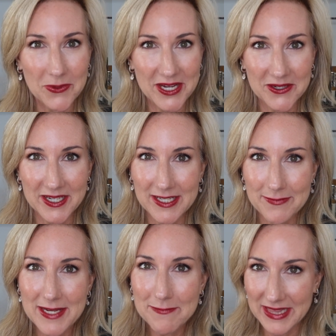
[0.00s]
we are going to
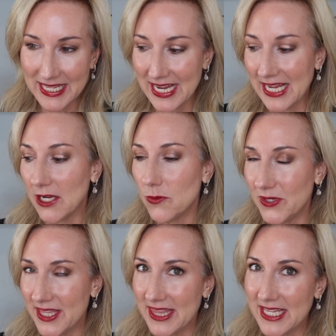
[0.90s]
be playing
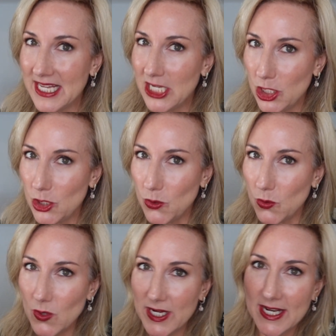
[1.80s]
with the
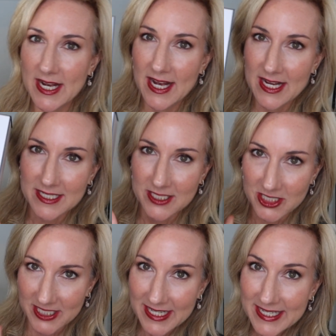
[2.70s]
new
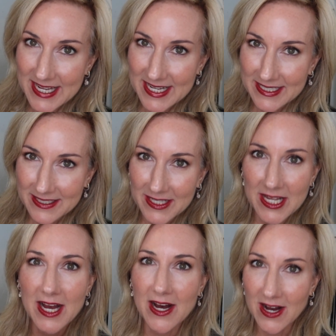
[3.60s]
Chanel
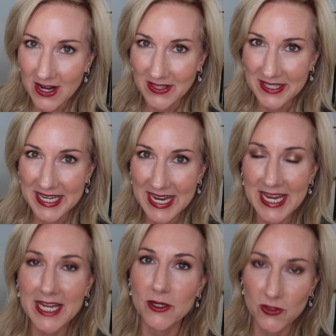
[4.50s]

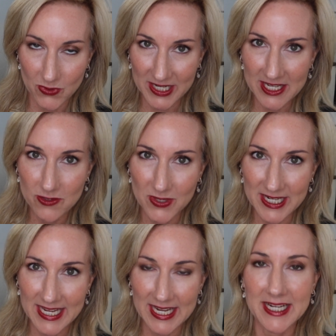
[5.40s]
Holiday
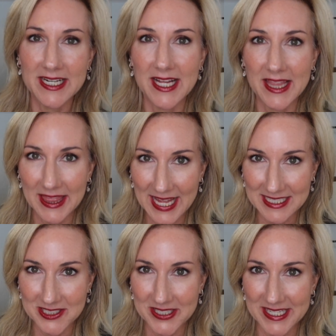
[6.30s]
2020
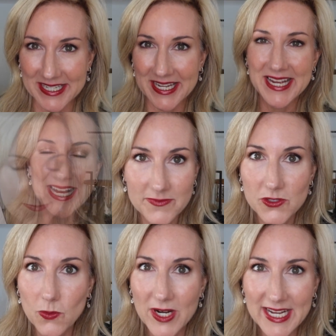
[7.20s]
collection. So
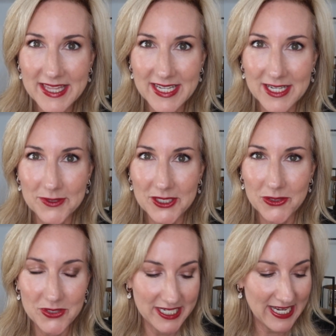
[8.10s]
what I thought I would do
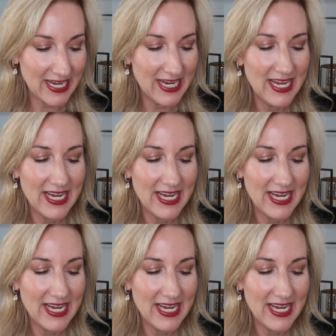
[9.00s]
today